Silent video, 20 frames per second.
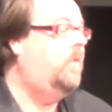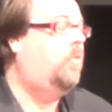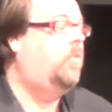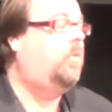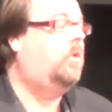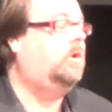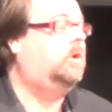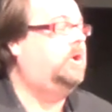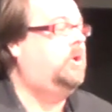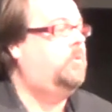the
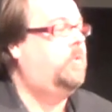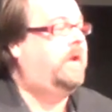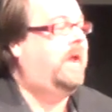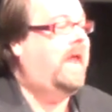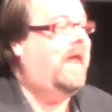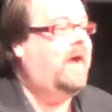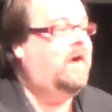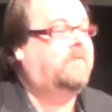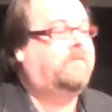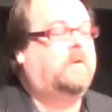world you
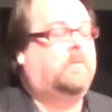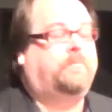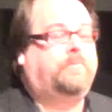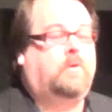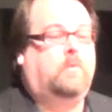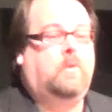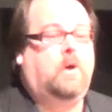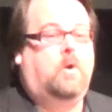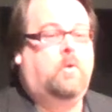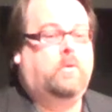would ever
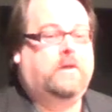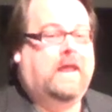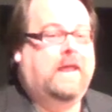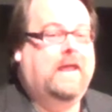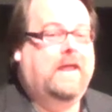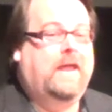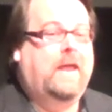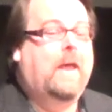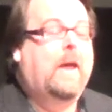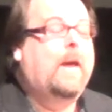promote
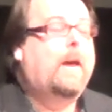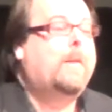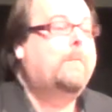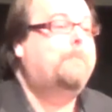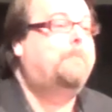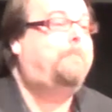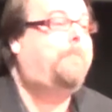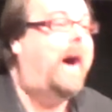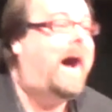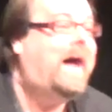a
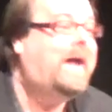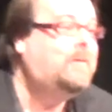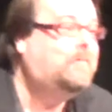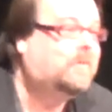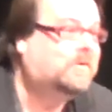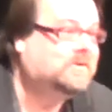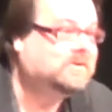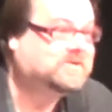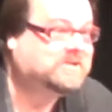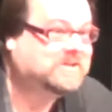
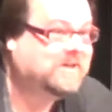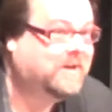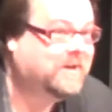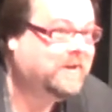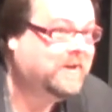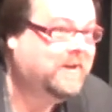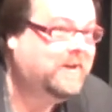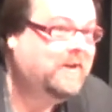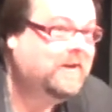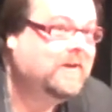Bible
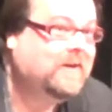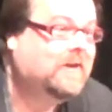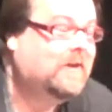study